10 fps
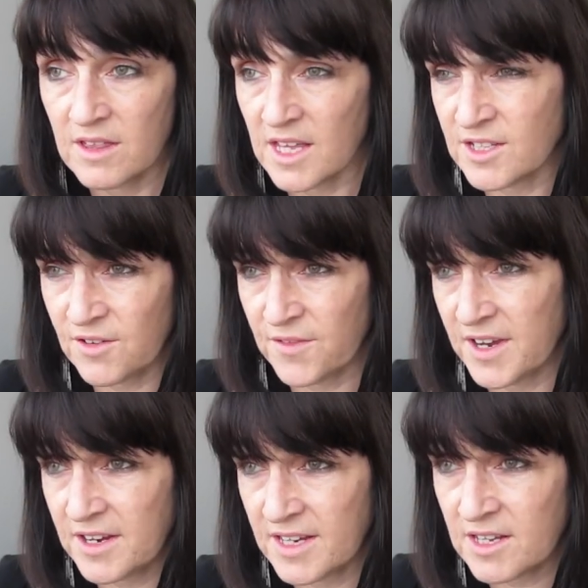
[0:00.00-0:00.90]
that's not a very
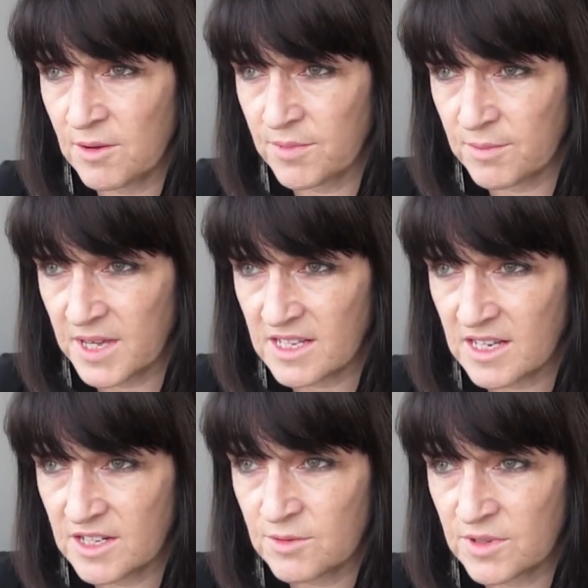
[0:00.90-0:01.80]
good example because
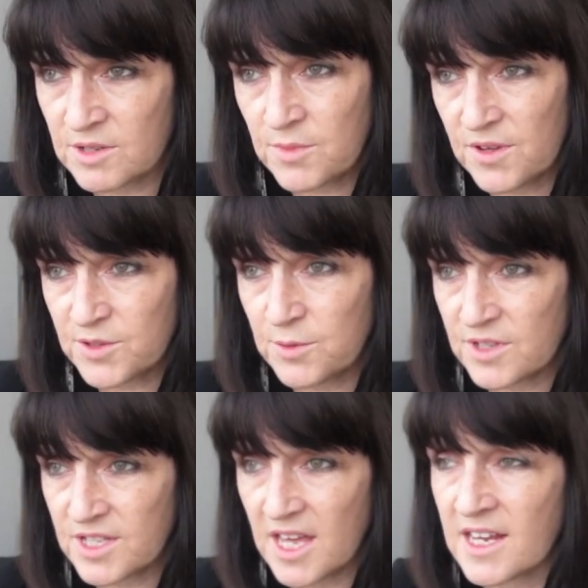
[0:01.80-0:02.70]
I do want to move
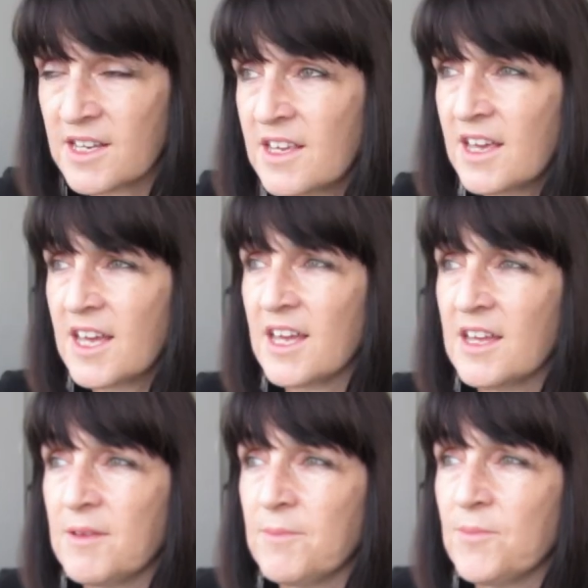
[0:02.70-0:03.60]
towards that,
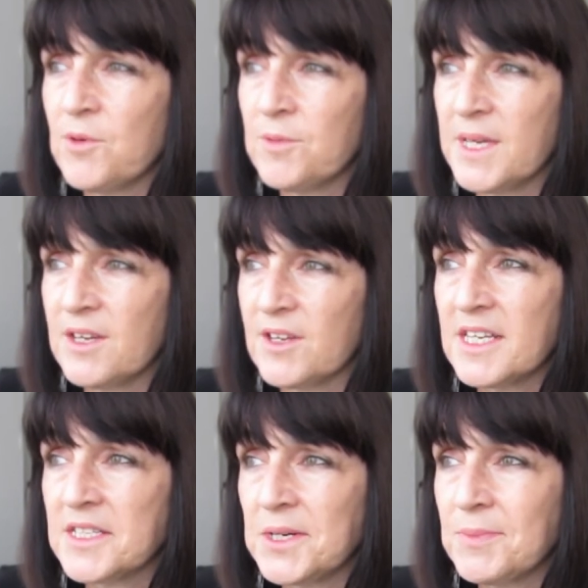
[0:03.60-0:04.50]
What would be a good
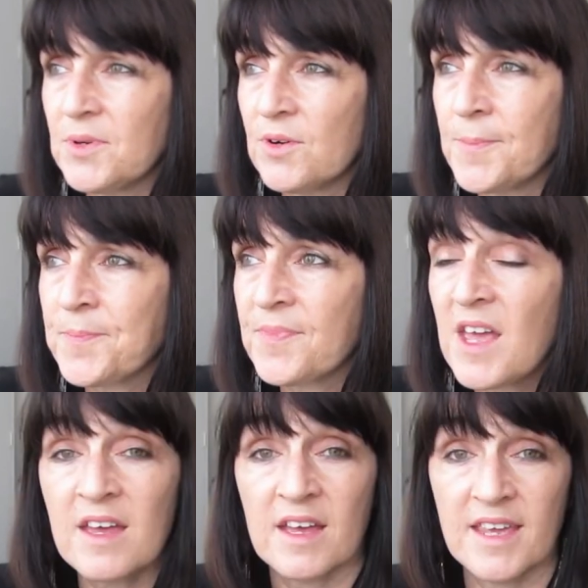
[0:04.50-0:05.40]
example?
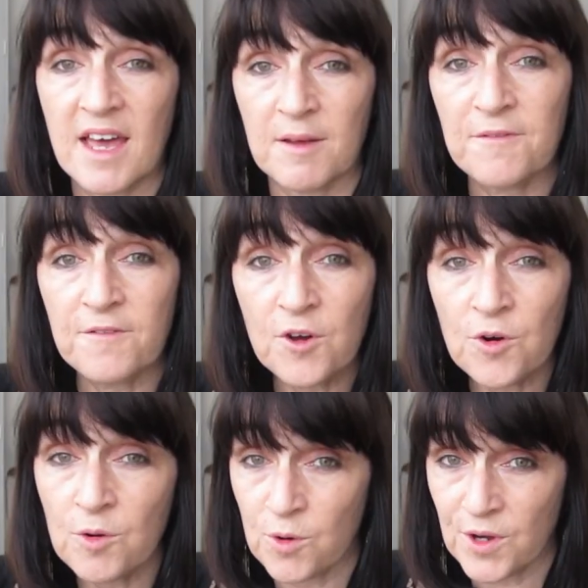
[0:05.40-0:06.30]
Yeah,
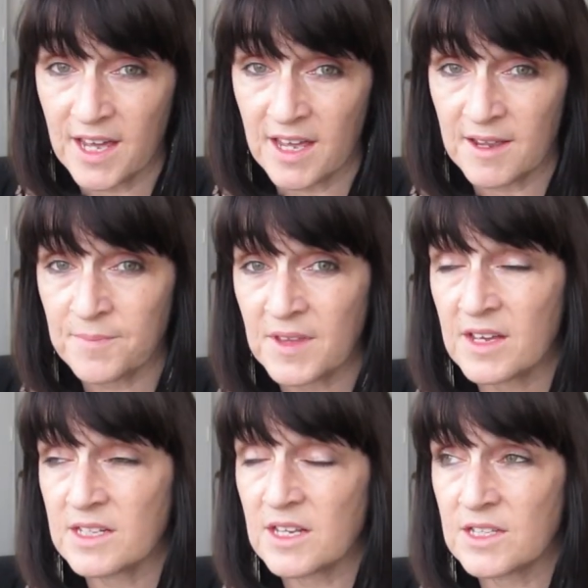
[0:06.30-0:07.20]
floor walking.
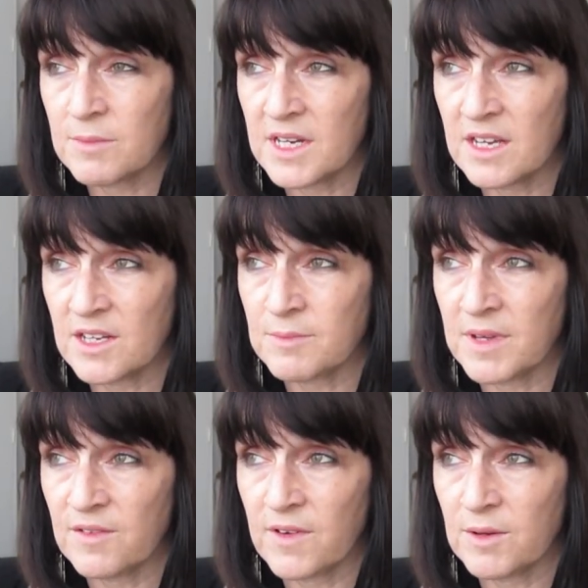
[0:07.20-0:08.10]
So somebody asked
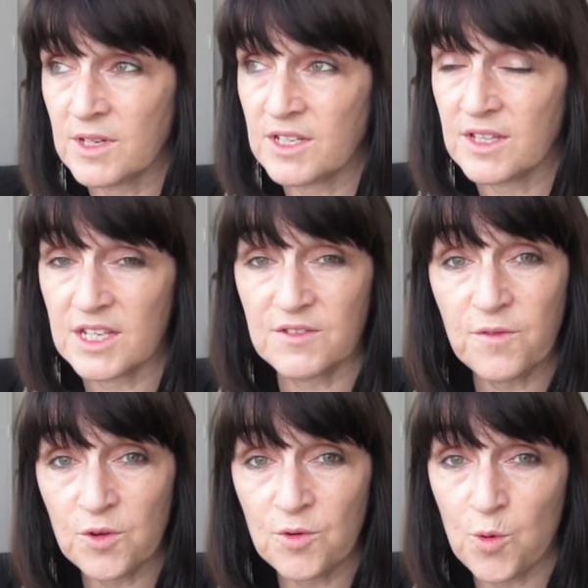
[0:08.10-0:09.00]
me if I would do this
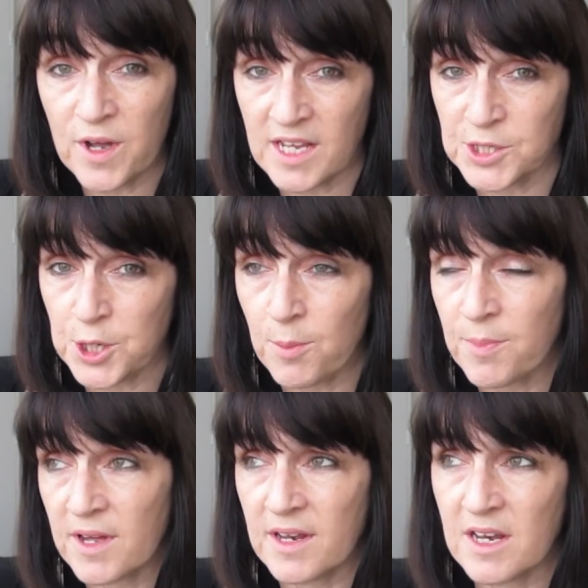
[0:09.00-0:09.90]
floor walking job
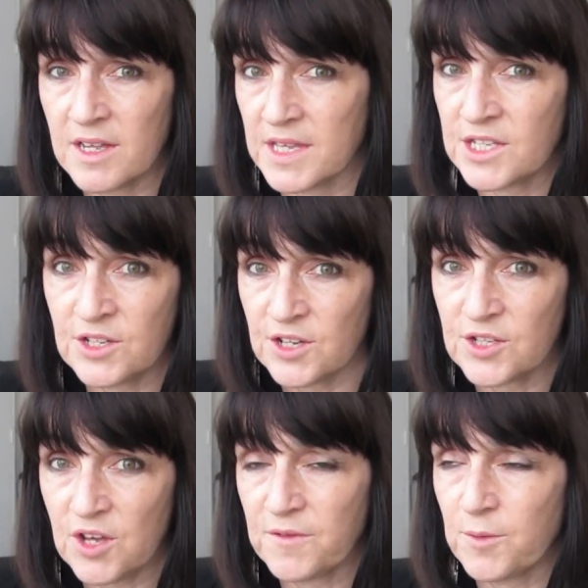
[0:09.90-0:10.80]
and learn this new
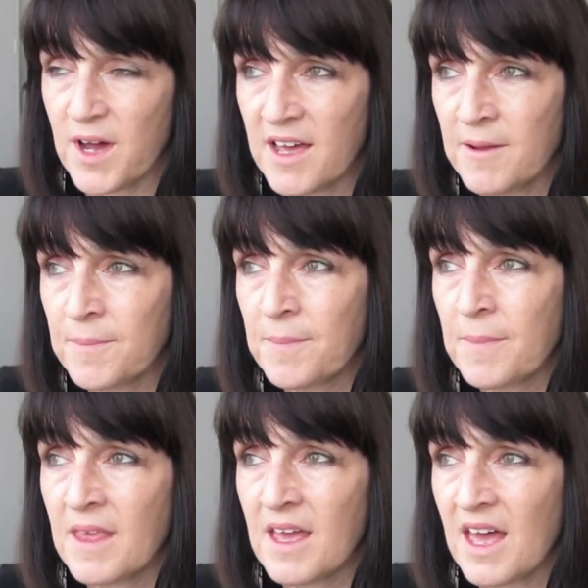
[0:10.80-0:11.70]
software,
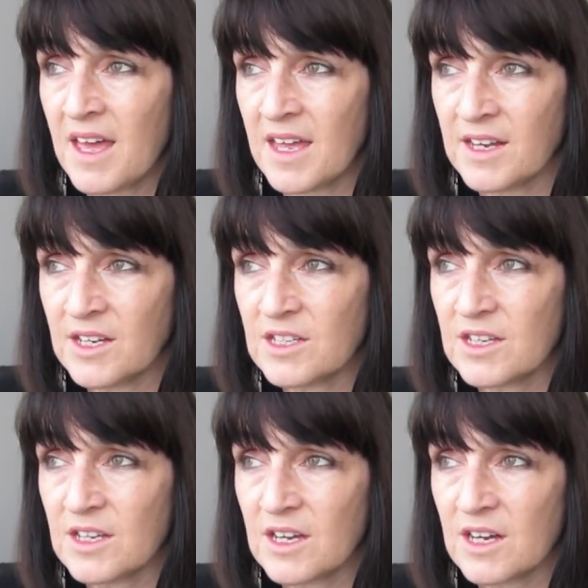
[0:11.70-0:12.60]
and
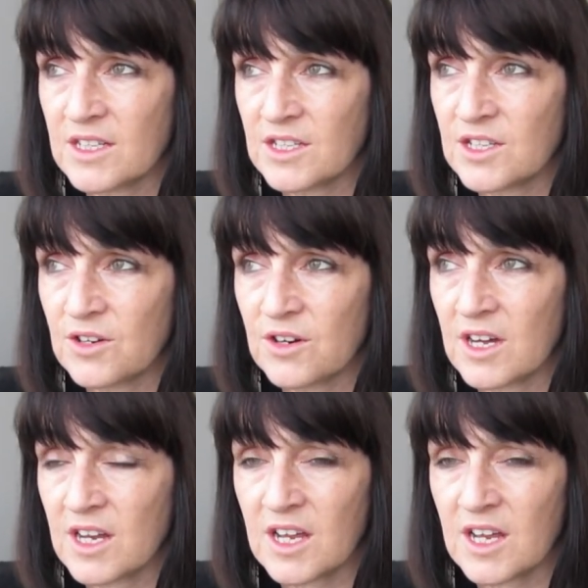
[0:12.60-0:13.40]
I just thought,